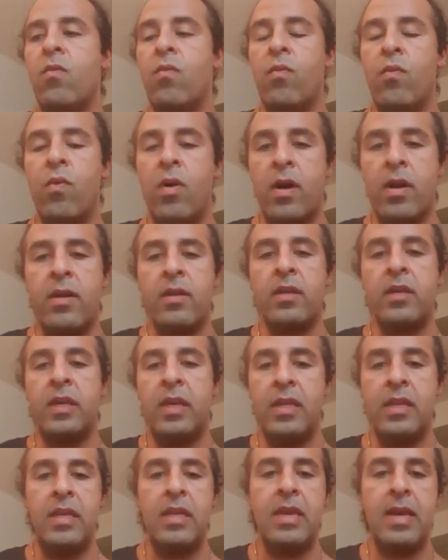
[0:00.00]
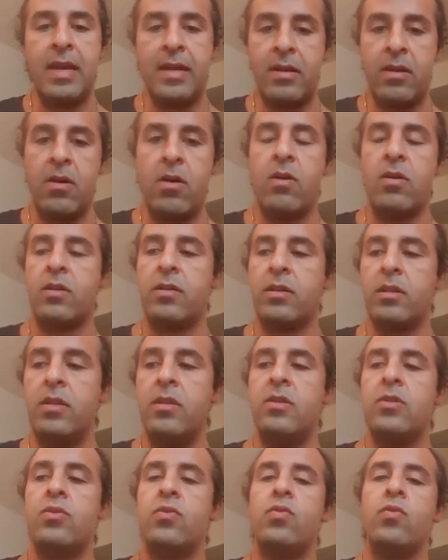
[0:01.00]
and heart,
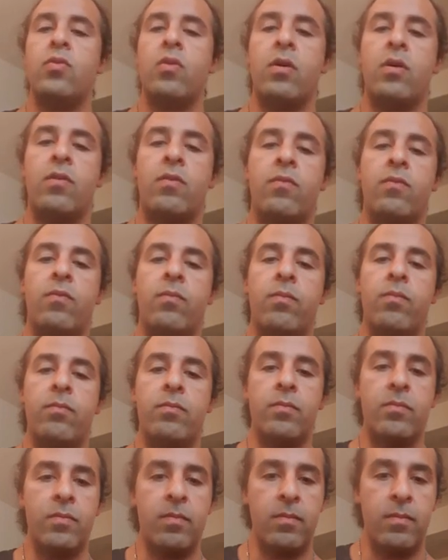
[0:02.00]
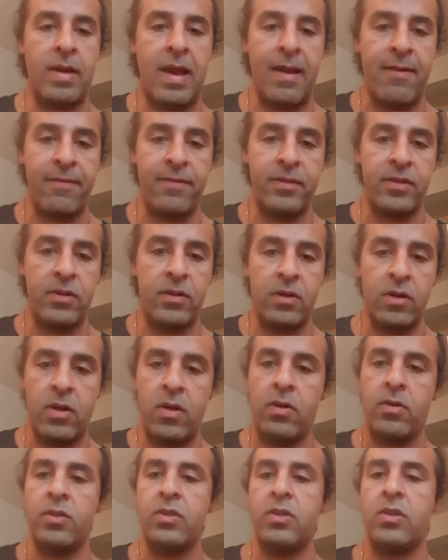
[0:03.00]
these two are, after
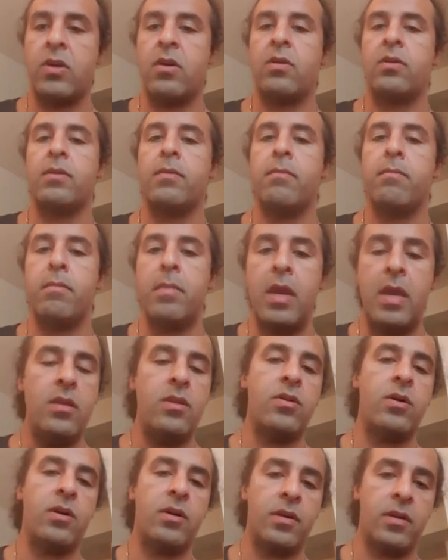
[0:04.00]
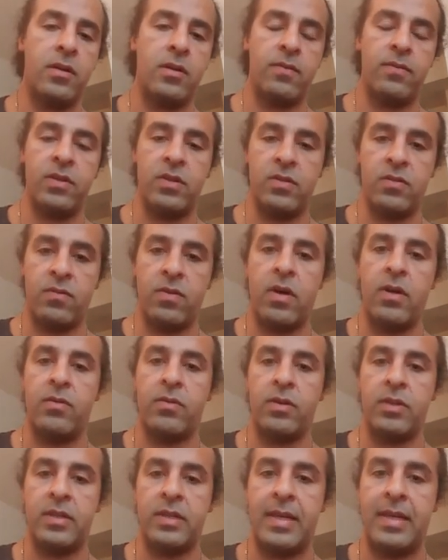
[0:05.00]
lungs, are the main target of this
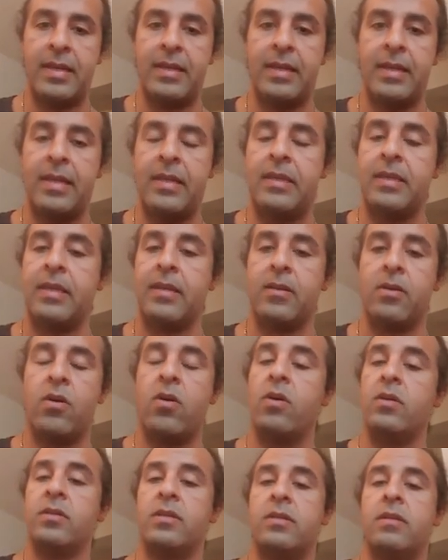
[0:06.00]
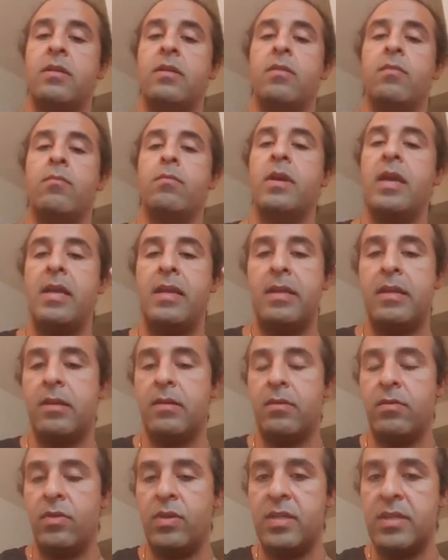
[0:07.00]
virus, and it can cause the main
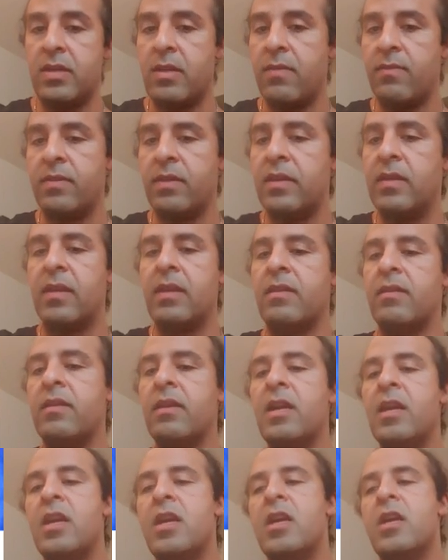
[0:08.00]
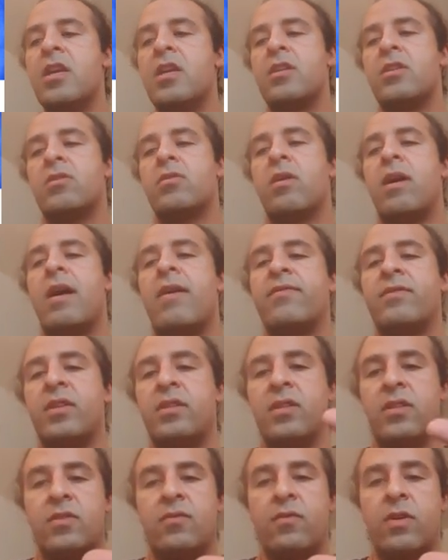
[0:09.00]
reason of the death. So after
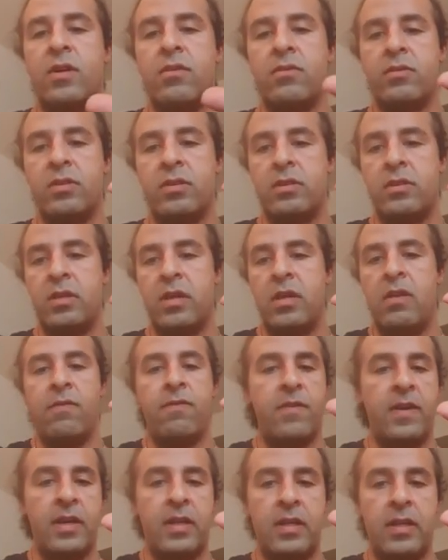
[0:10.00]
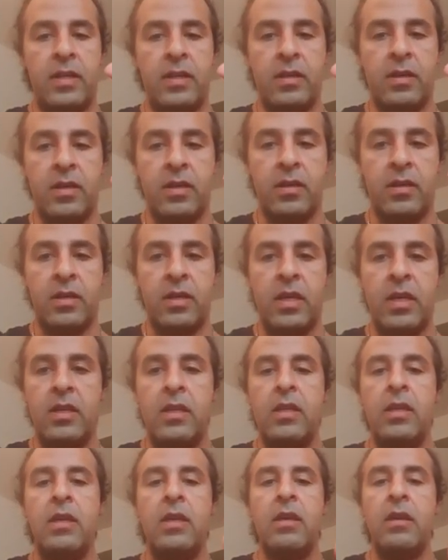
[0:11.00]
this virus infecting the
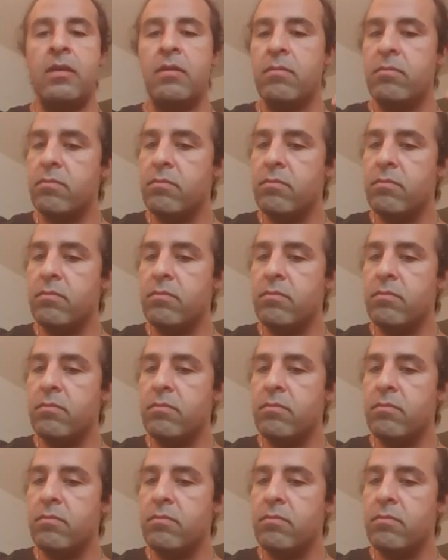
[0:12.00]
kidney,